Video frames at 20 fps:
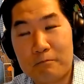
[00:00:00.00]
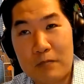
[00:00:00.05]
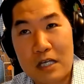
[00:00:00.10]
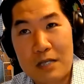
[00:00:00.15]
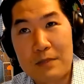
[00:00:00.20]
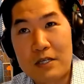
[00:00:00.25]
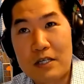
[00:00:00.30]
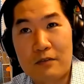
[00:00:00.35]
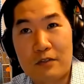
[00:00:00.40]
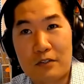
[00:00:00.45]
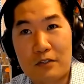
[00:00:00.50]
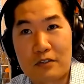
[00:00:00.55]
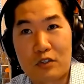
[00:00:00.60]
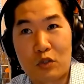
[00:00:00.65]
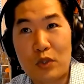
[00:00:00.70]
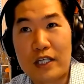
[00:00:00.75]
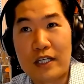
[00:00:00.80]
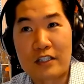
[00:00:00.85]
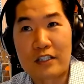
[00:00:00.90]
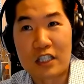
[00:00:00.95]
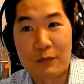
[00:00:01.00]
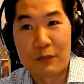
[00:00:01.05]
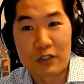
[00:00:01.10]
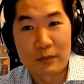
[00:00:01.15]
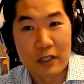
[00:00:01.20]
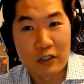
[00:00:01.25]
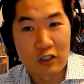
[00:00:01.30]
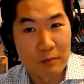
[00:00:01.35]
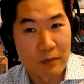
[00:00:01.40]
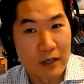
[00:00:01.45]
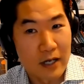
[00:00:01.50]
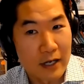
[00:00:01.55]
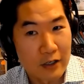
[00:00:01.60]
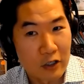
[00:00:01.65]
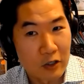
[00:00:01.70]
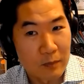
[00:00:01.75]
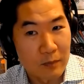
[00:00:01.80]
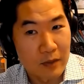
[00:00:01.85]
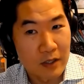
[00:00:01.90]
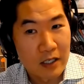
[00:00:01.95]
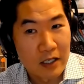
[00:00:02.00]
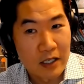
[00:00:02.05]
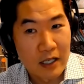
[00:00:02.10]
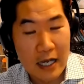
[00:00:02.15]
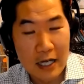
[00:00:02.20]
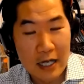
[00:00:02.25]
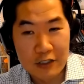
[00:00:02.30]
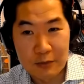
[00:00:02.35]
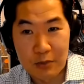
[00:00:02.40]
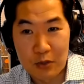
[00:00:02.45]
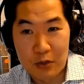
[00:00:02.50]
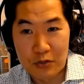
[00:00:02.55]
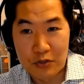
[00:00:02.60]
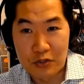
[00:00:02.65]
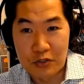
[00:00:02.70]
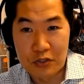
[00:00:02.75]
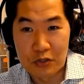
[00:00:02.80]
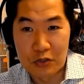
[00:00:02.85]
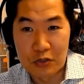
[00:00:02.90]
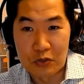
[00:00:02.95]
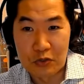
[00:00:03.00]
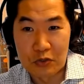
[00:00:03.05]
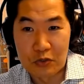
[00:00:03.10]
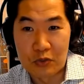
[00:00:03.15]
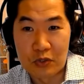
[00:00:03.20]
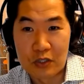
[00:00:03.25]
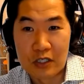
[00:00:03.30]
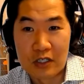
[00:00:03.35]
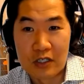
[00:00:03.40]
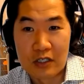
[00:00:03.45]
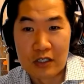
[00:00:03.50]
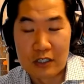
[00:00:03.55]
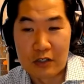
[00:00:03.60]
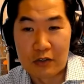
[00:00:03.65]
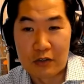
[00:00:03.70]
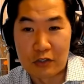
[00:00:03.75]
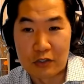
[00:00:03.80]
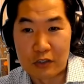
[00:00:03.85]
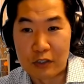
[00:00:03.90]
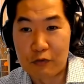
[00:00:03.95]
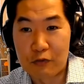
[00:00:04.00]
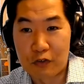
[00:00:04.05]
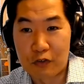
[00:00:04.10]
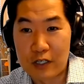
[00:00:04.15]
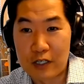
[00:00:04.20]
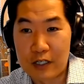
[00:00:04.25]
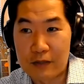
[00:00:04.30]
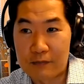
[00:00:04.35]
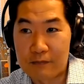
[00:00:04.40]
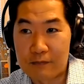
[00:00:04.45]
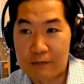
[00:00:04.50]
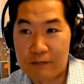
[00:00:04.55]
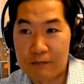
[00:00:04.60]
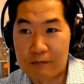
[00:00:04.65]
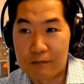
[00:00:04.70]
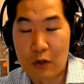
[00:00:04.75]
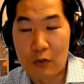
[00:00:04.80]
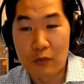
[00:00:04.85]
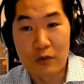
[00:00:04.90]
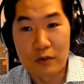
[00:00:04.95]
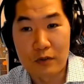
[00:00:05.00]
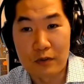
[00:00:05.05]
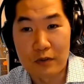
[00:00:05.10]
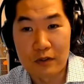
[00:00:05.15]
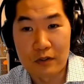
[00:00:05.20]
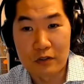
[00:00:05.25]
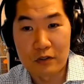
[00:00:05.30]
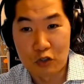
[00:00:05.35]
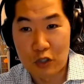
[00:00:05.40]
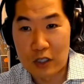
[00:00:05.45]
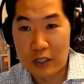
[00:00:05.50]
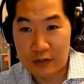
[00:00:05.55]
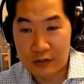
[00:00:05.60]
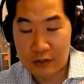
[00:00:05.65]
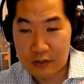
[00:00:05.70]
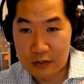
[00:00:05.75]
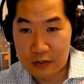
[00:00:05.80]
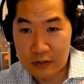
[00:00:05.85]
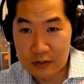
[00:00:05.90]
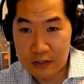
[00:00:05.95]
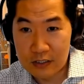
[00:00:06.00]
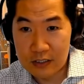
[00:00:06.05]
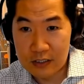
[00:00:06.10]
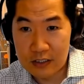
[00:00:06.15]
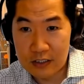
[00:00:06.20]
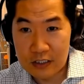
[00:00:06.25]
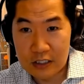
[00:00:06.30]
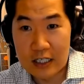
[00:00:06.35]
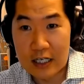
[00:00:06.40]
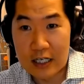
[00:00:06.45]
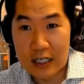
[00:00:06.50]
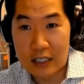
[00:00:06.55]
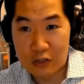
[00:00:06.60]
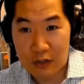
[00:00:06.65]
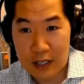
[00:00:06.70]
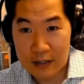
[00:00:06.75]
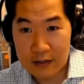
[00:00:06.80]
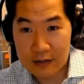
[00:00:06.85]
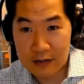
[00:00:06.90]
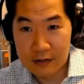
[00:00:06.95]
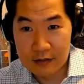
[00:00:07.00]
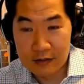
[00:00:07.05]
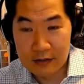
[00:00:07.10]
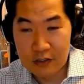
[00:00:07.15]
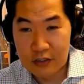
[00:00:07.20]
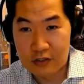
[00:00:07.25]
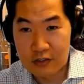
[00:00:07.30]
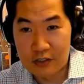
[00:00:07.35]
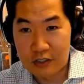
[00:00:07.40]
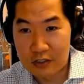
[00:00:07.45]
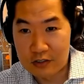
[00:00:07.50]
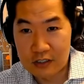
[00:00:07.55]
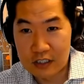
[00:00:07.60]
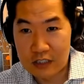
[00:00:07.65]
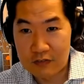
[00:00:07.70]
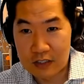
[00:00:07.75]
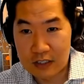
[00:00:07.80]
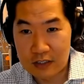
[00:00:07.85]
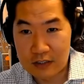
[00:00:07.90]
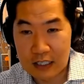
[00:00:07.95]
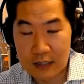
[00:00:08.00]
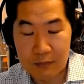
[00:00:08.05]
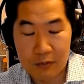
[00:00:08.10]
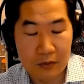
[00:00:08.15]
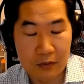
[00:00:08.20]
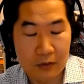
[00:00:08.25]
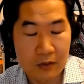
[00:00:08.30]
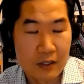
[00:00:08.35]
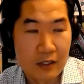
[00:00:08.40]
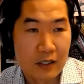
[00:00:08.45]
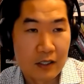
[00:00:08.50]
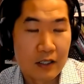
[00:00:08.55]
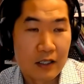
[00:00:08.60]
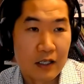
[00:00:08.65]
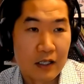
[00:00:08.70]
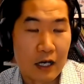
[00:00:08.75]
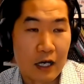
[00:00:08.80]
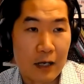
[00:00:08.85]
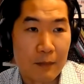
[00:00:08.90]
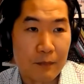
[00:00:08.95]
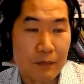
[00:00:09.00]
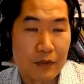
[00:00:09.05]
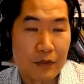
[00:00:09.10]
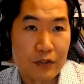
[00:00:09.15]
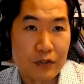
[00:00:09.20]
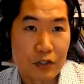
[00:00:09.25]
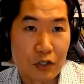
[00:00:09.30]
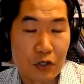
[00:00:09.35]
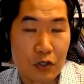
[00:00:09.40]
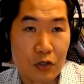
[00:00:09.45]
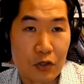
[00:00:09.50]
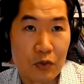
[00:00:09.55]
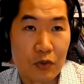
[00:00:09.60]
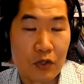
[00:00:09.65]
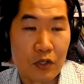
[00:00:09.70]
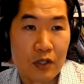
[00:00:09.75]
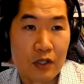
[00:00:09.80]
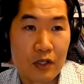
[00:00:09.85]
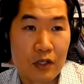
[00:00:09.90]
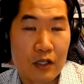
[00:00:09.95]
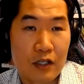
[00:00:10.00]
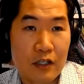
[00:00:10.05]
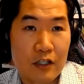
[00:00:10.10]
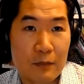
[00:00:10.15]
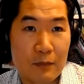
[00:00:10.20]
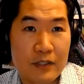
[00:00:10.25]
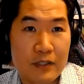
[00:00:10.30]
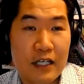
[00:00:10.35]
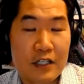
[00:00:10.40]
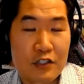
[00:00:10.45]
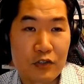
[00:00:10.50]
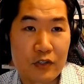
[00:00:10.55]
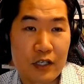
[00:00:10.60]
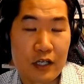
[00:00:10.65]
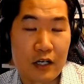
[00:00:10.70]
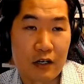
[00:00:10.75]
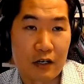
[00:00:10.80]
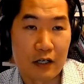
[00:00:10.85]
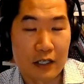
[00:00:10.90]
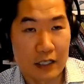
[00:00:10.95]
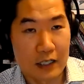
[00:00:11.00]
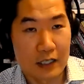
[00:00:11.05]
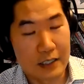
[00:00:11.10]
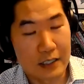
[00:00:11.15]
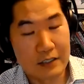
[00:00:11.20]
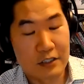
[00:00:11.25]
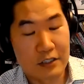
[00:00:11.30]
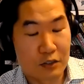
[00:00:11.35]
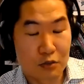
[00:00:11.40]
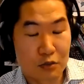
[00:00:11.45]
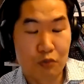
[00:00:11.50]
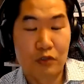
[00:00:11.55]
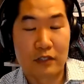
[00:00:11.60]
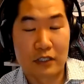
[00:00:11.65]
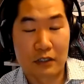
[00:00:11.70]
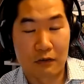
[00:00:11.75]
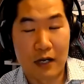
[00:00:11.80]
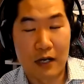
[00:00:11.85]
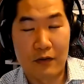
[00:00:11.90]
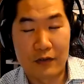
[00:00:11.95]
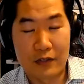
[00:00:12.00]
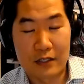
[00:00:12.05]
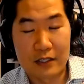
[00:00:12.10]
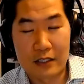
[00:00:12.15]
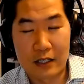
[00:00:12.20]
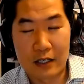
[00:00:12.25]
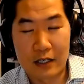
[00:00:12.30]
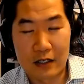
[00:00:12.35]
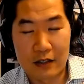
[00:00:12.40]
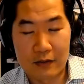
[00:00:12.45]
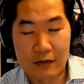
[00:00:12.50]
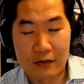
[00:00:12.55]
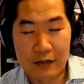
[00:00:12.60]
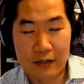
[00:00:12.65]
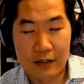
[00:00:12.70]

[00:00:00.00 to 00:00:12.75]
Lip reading: maybe just tweaking someone's microbiome, as opposed to delivering potent drugs to the GI tract, just to give an example. So the potential there is just really around the